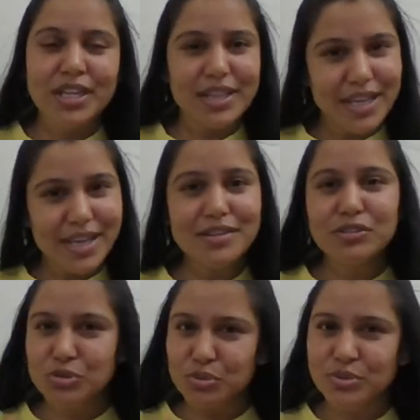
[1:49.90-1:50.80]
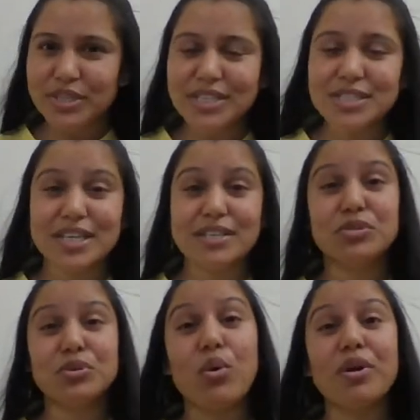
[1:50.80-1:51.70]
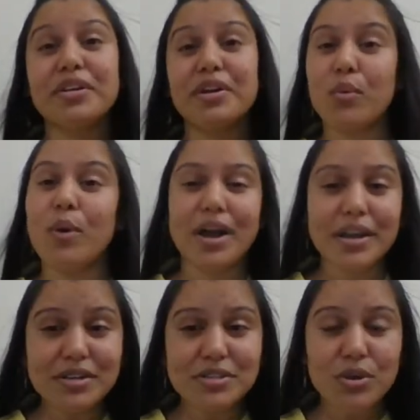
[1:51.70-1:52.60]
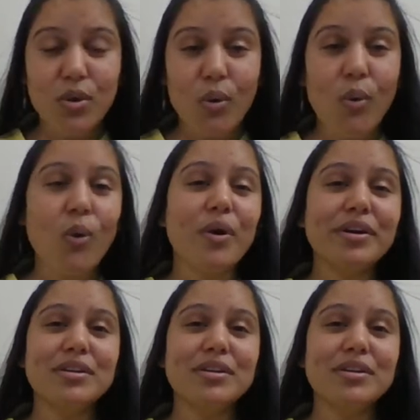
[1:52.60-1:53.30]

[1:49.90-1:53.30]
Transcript: Then the two things, either the court requires or